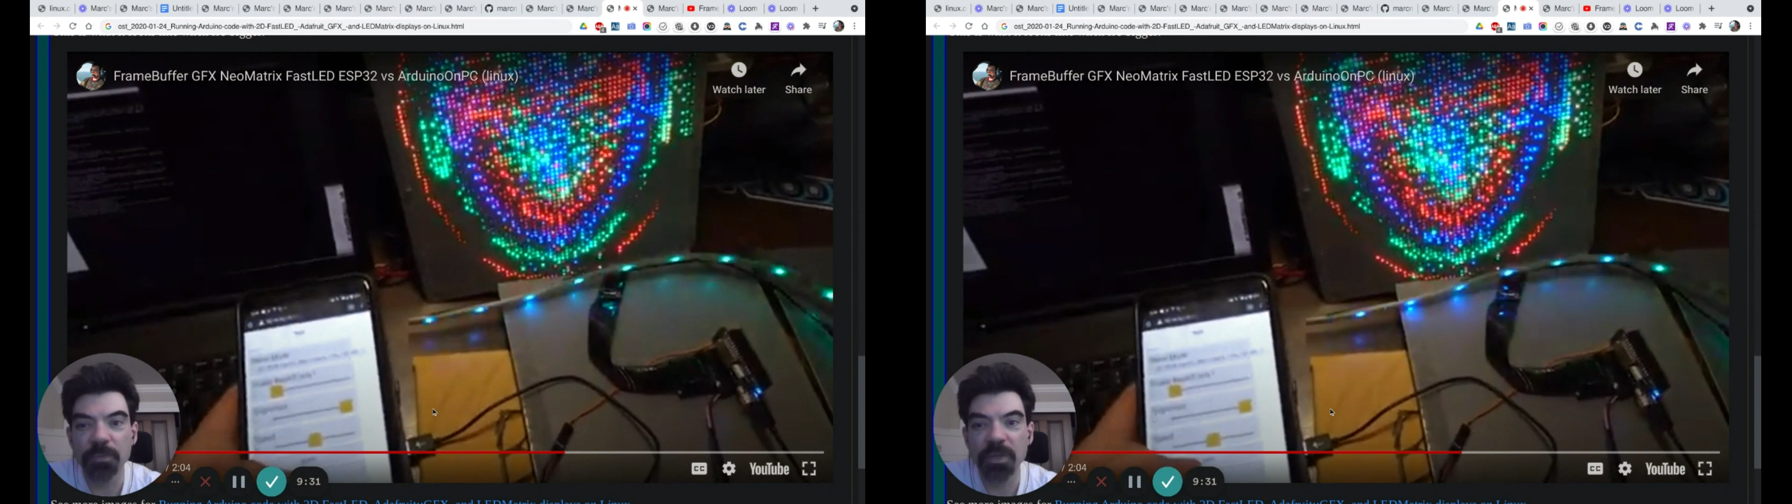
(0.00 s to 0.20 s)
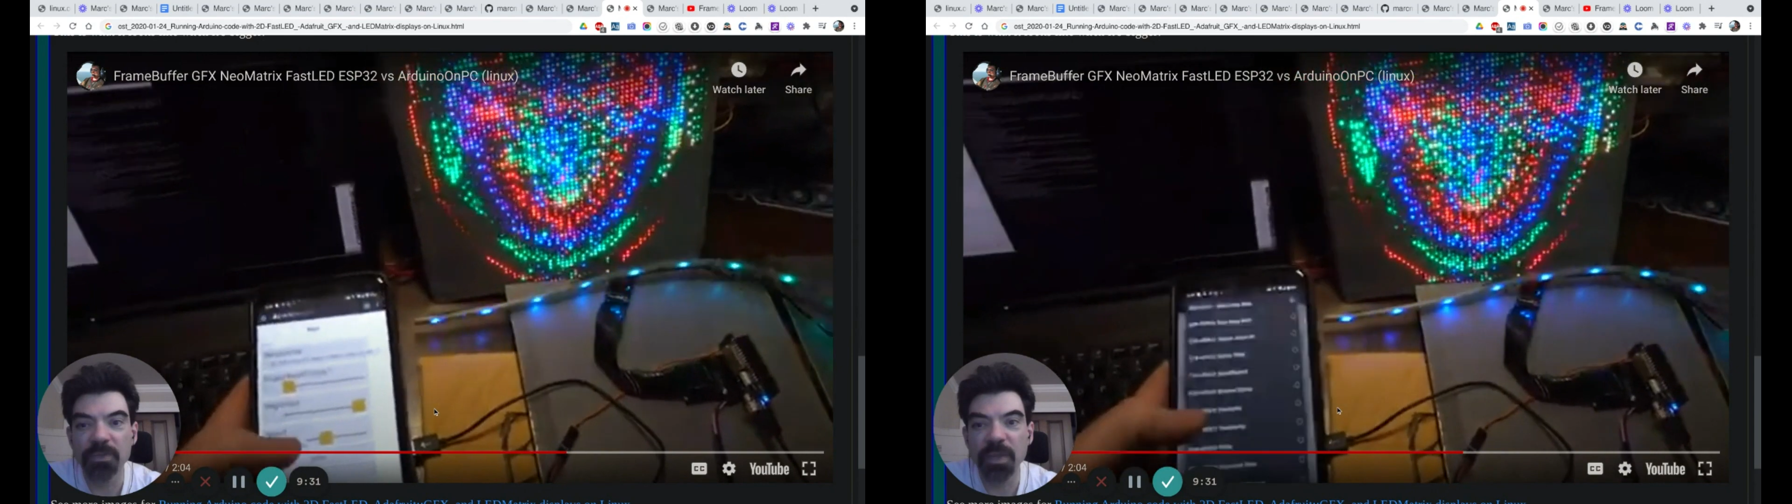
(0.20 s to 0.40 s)

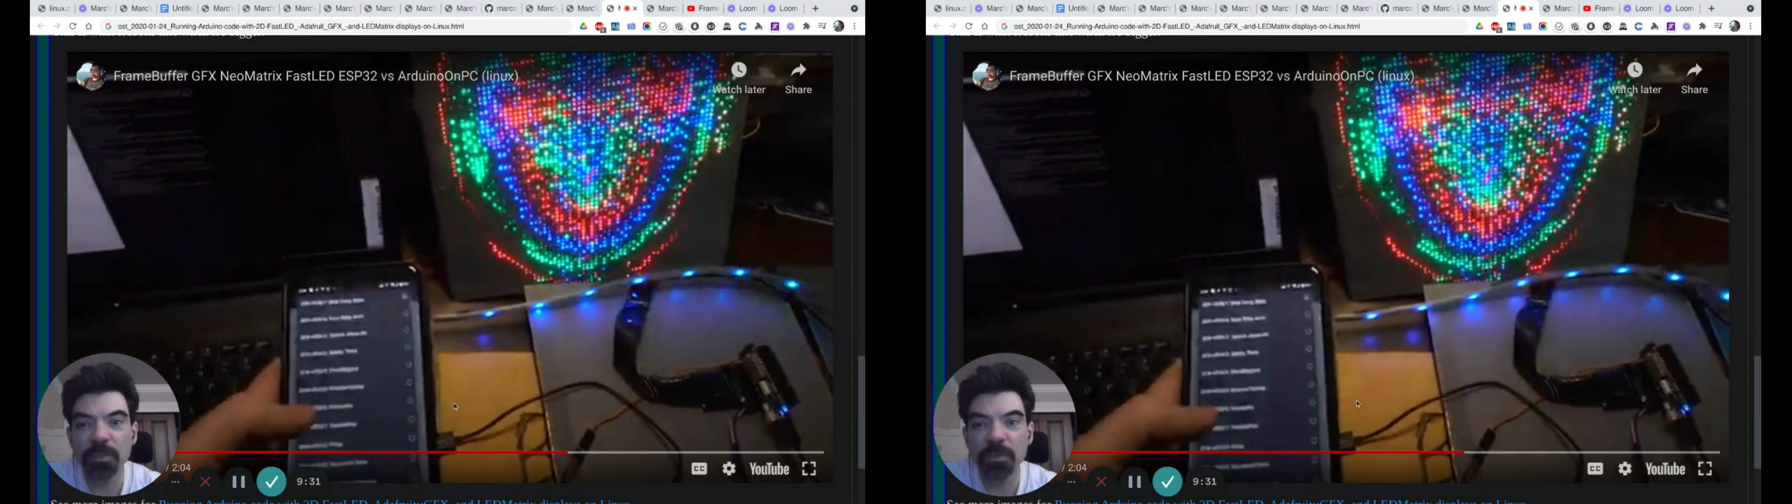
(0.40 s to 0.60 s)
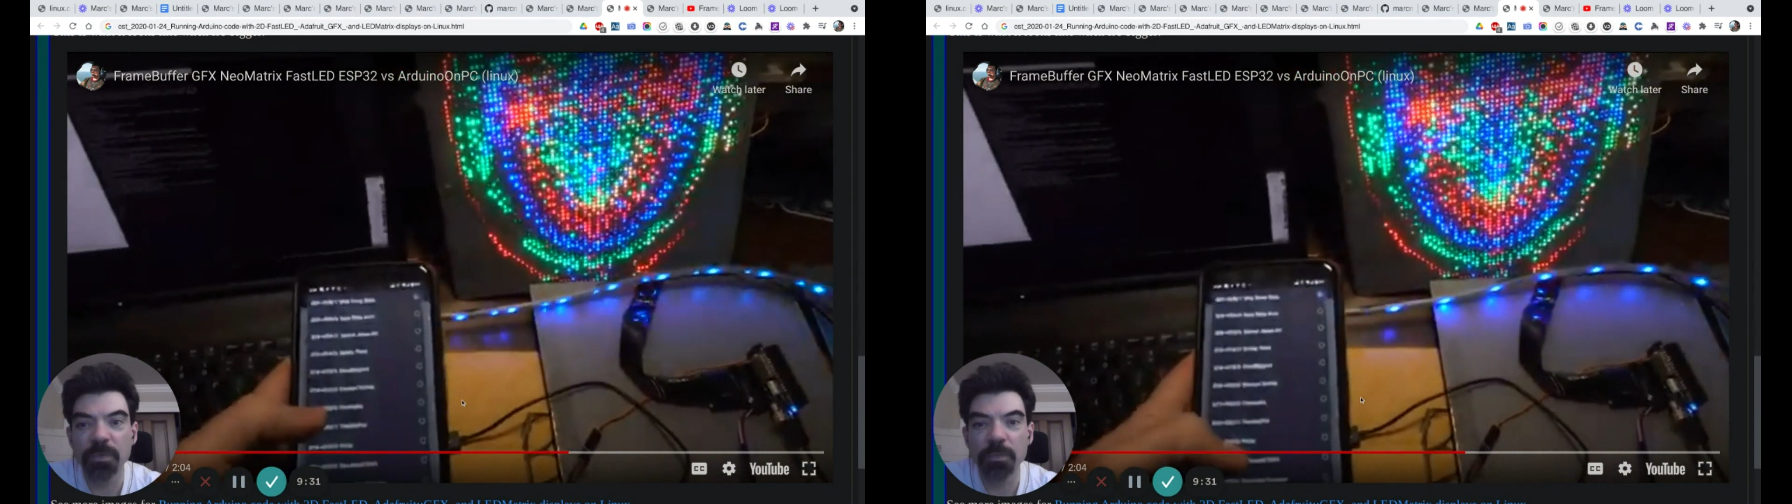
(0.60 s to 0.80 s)
I'm running
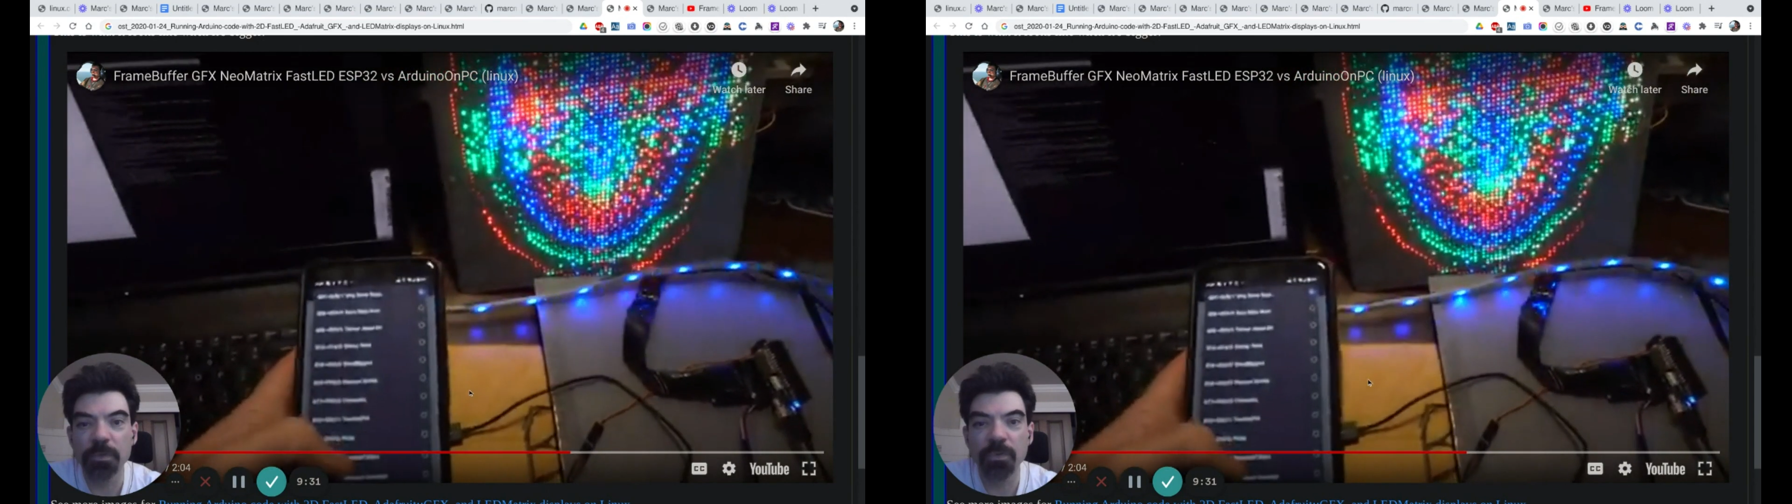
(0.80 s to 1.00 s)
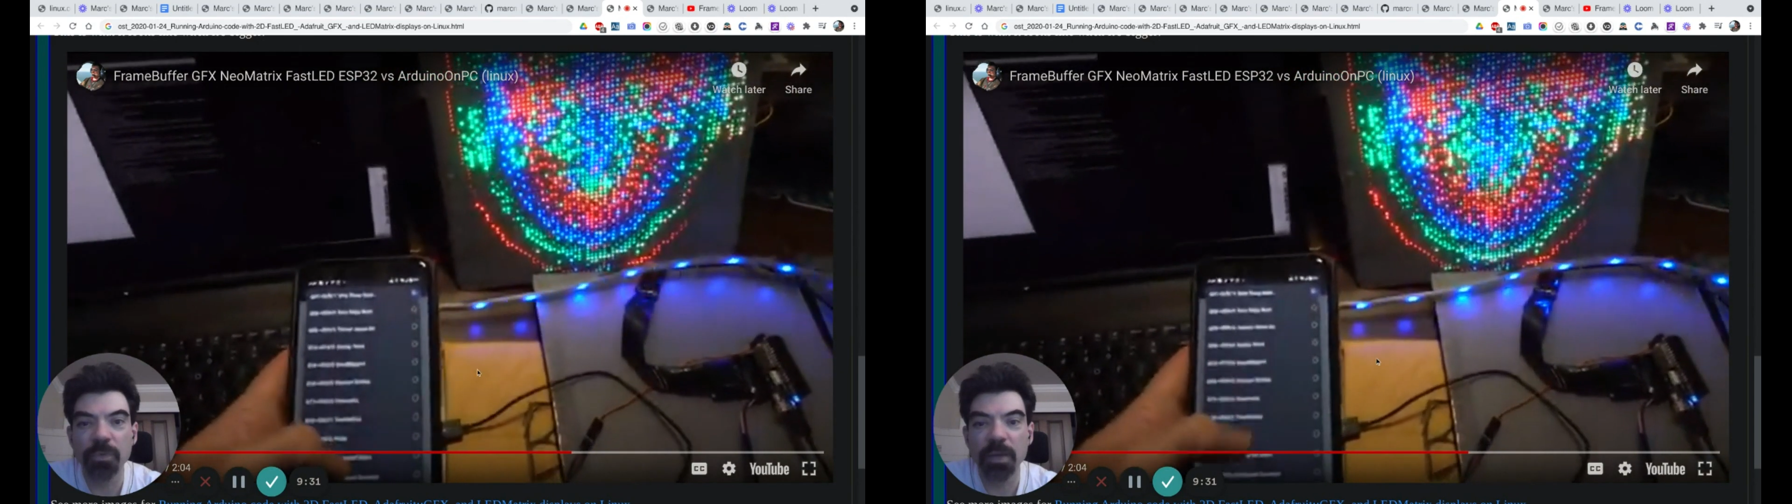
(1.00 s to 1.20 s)
demo number